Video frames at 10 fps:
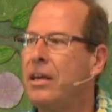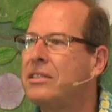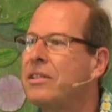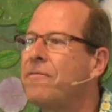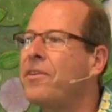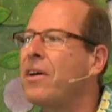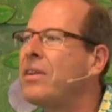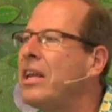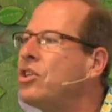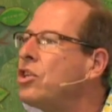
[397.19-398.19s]
It's a
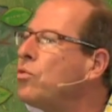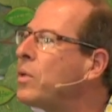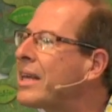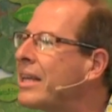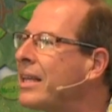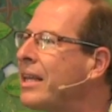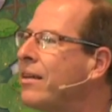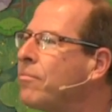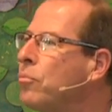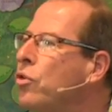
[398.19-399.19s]
foundation we can
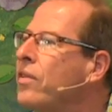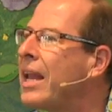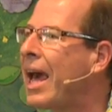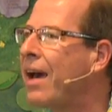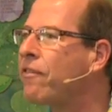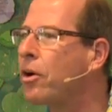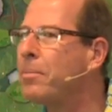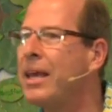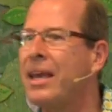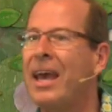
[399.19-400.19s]
live, move, and have our
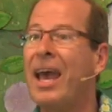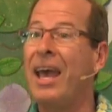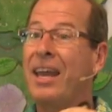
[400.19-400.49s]
being,